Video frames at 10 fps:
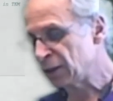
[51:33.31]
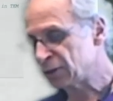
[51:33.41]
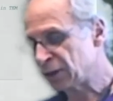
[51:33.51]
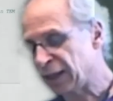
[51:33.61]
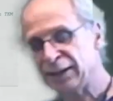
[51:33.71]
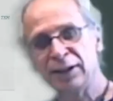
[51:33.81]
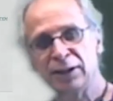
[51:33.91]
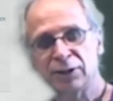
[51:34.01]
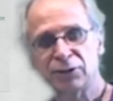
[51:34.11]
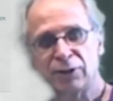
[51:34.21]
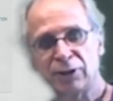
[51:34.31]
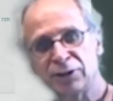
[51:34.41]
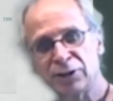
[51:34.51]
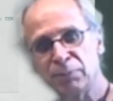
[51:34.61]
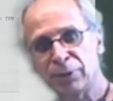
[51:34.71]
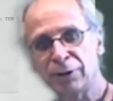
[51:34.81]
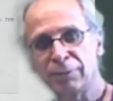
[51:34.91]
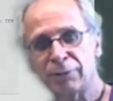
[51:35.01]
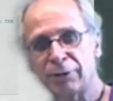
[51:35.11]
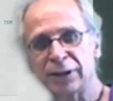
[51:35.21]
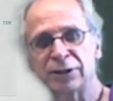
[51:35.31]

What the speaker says: The idea is very simple, right?